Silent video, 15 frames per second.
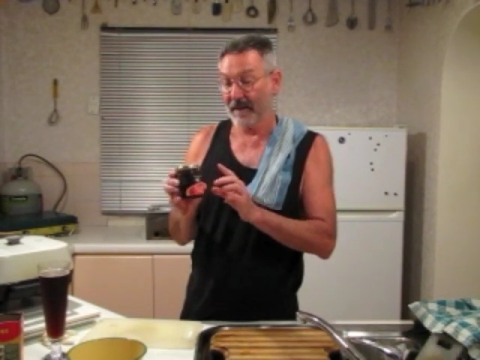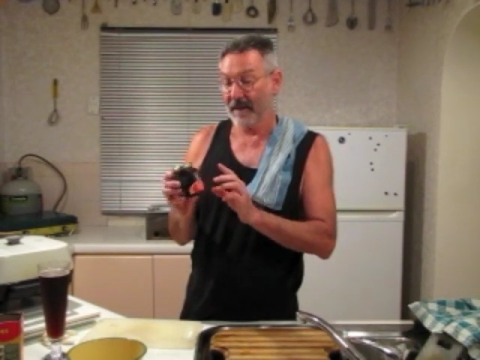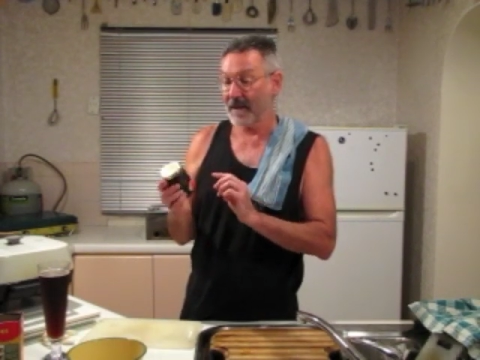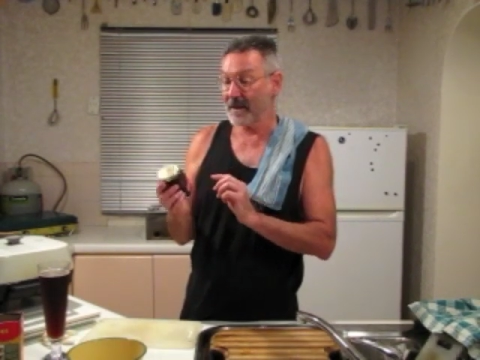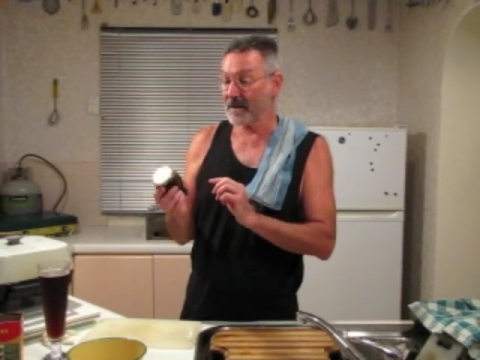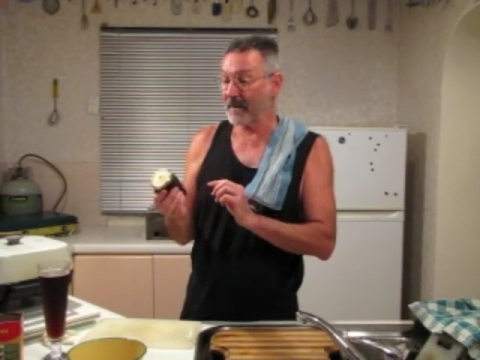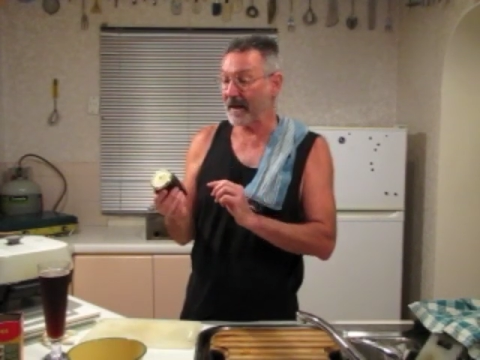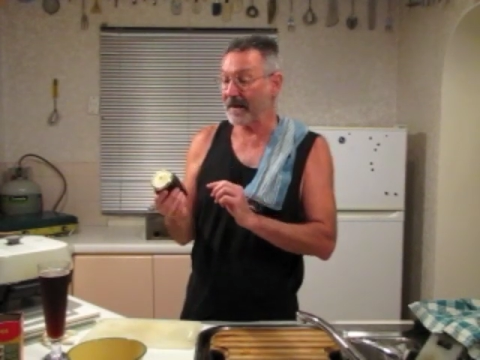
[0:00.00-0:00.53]

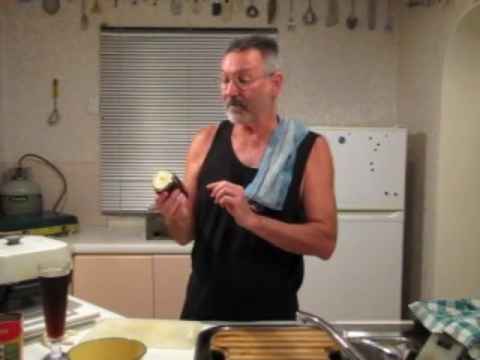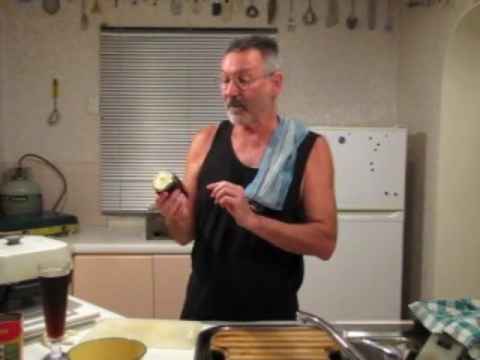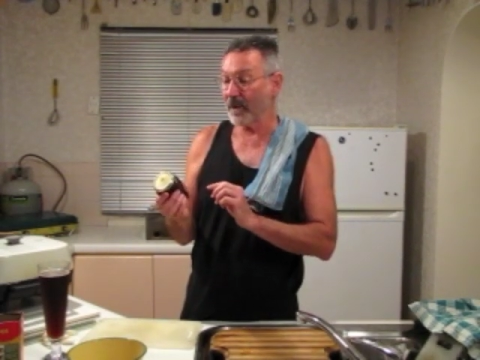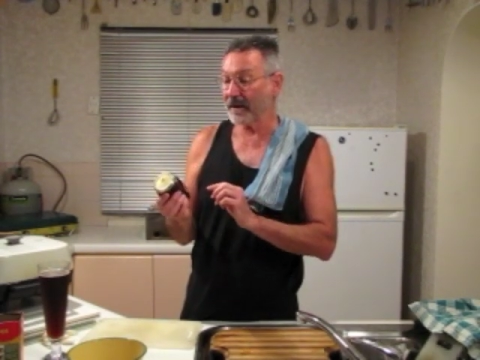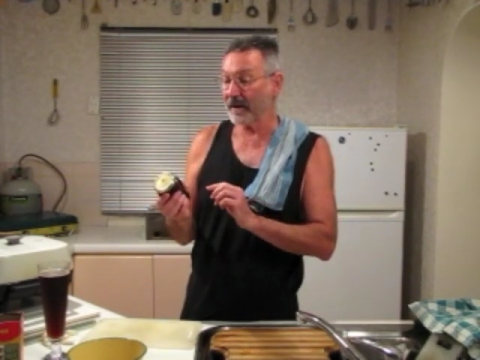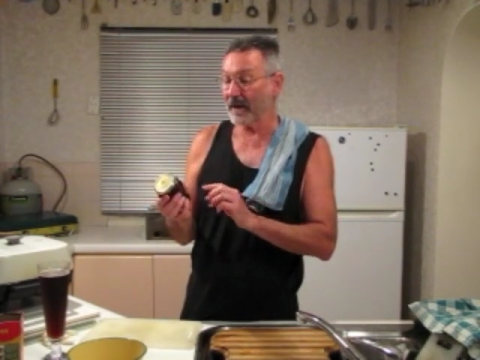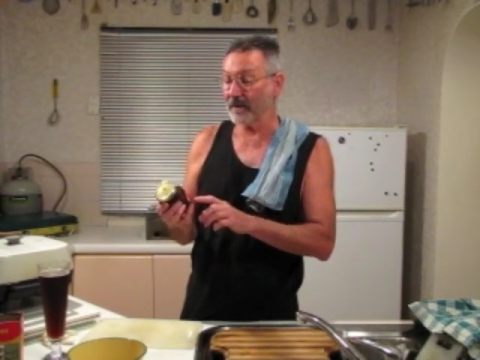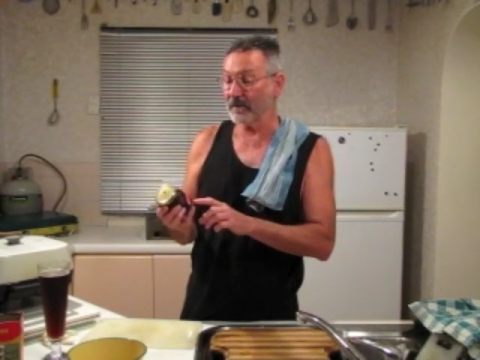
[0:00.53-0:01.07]
It's made by
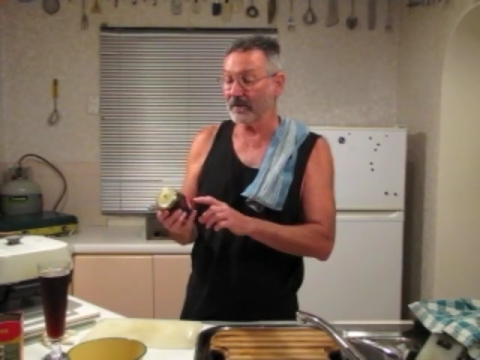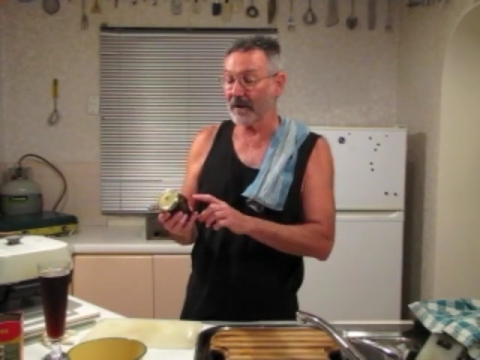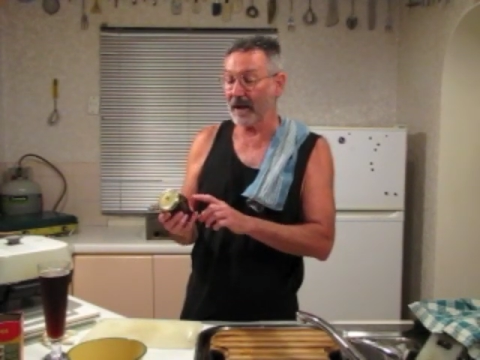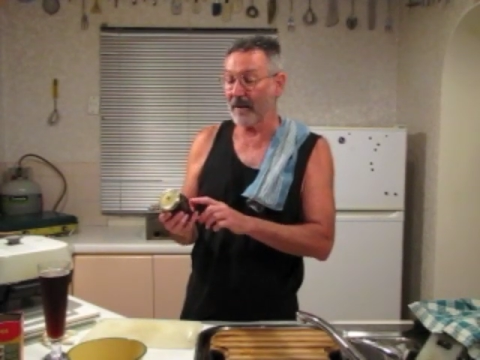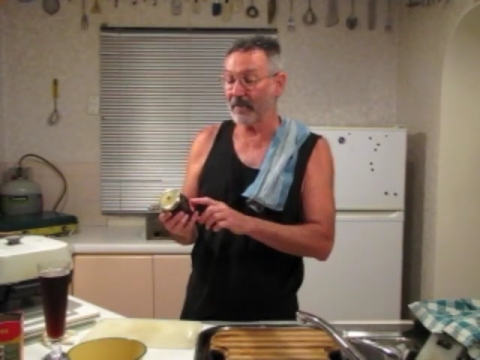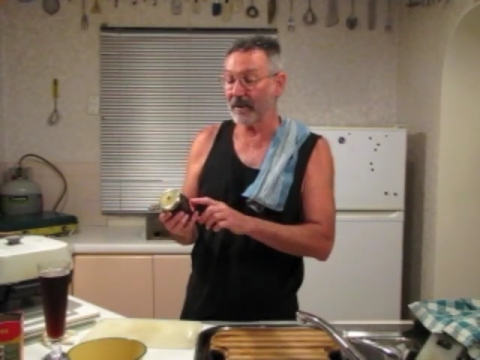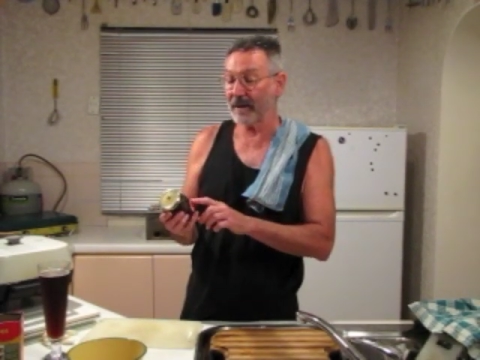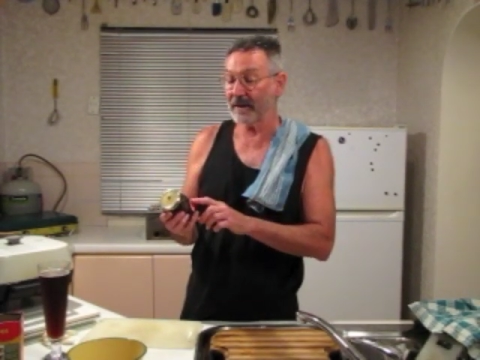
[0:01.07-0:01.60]
a local
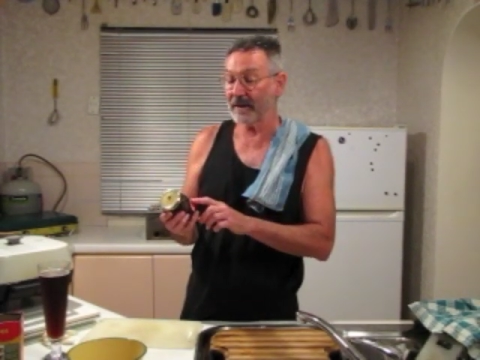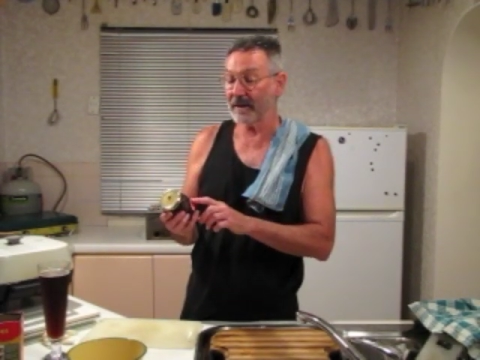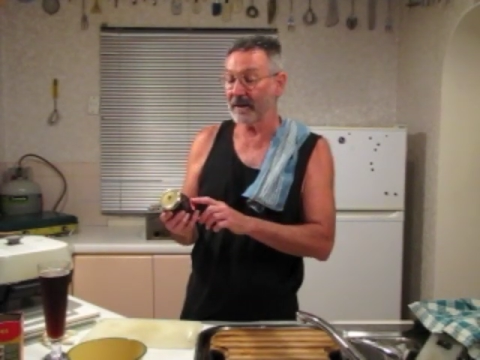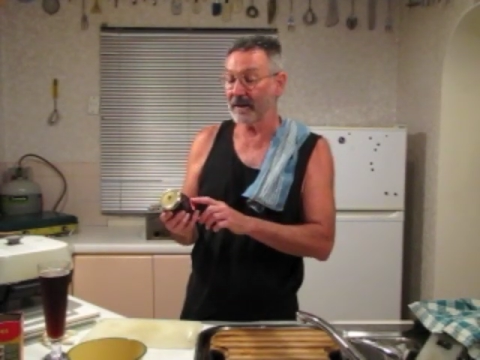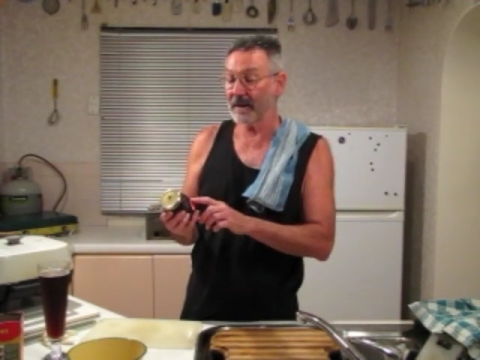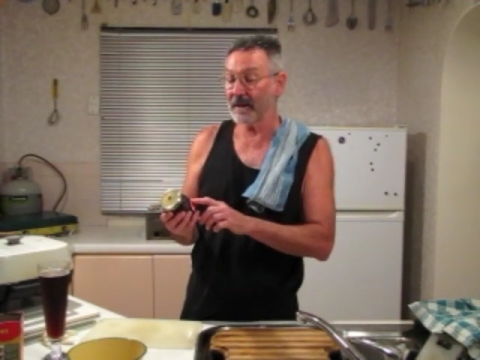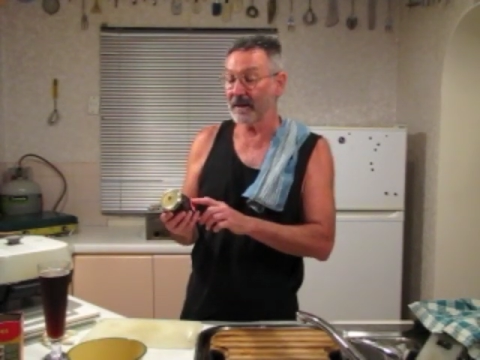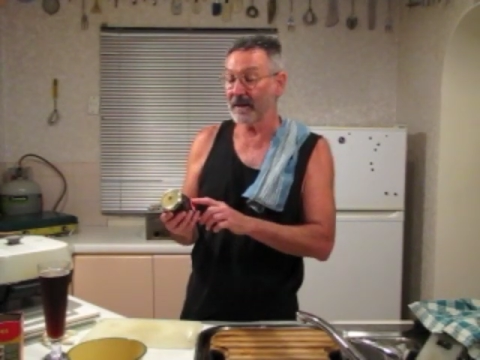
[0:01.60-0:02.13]
company
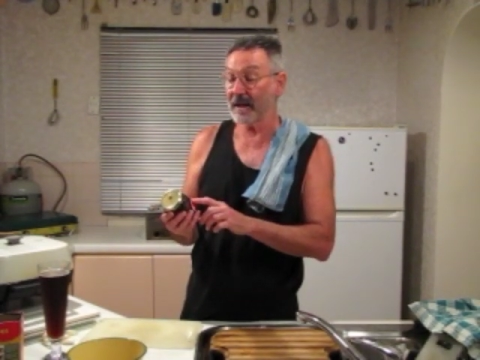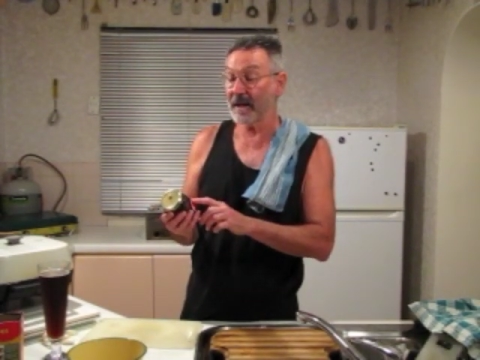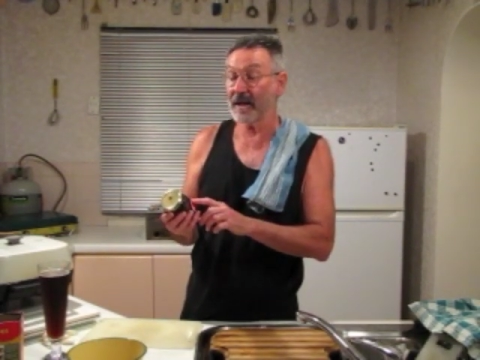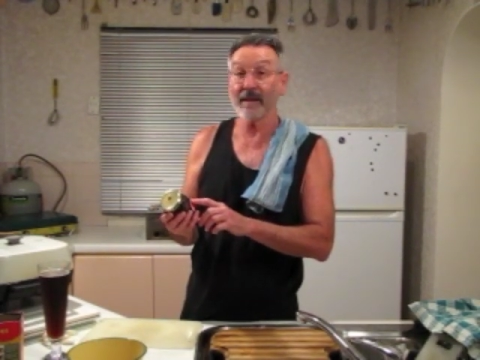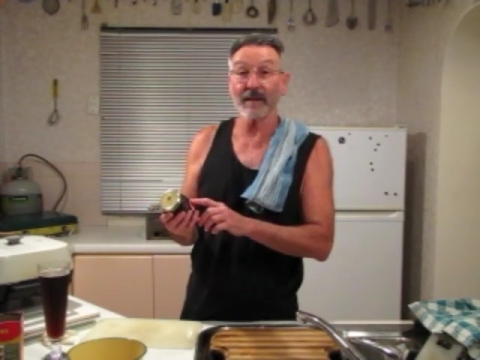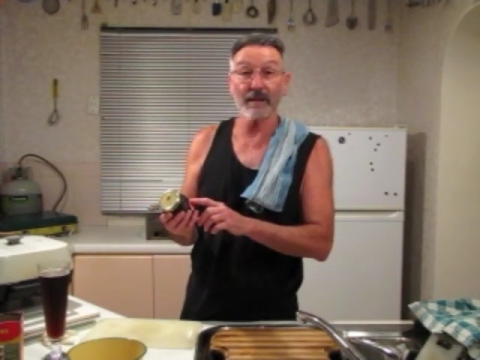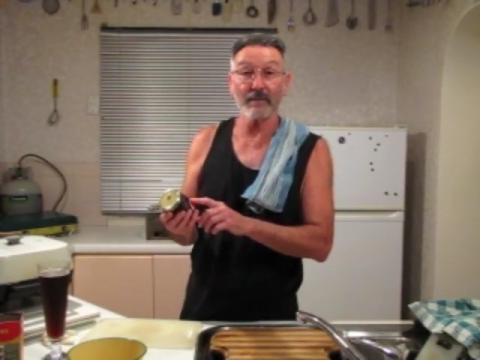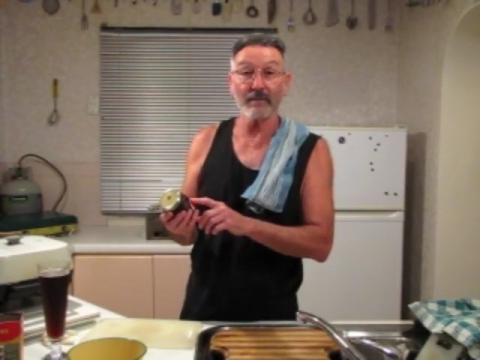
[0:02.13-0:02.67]

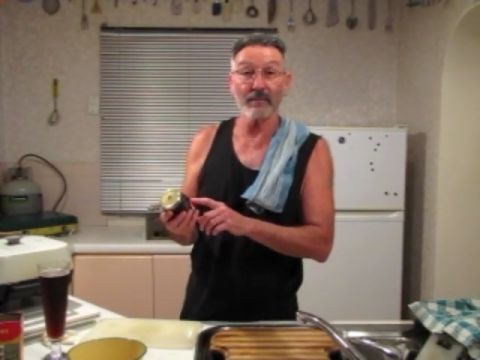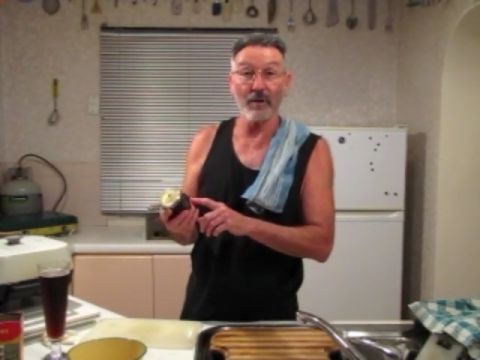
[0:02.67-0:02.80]
here